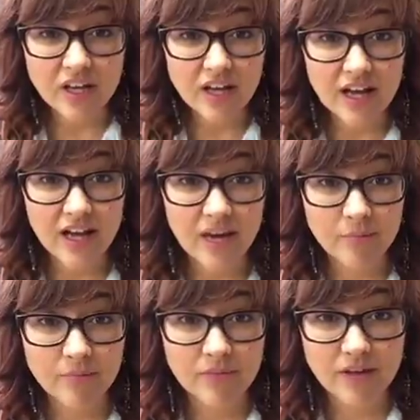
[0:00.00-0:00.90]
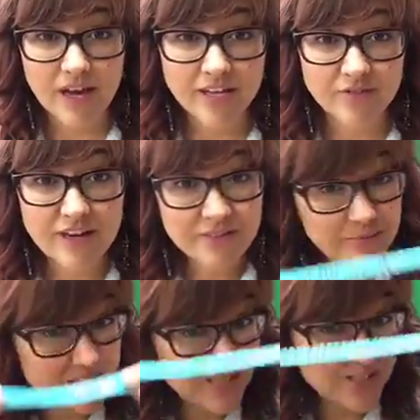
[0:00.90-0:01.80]
at your
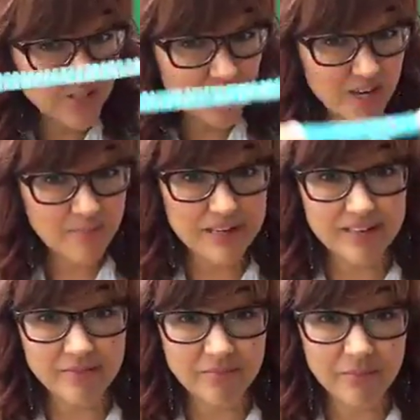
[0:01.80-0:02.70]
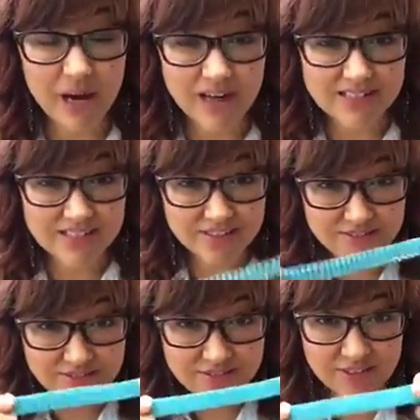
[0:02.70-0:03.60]
favorite bead store a big box
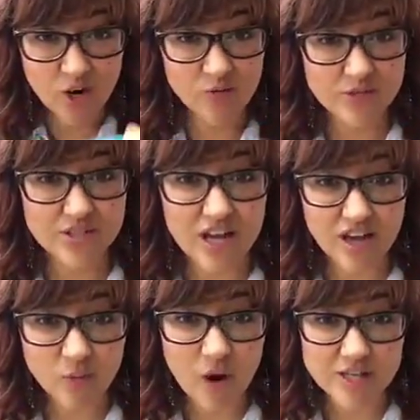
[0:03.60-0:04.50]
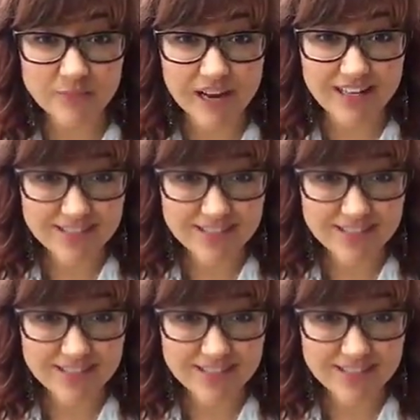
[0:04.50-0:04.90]
of overstock watch bands.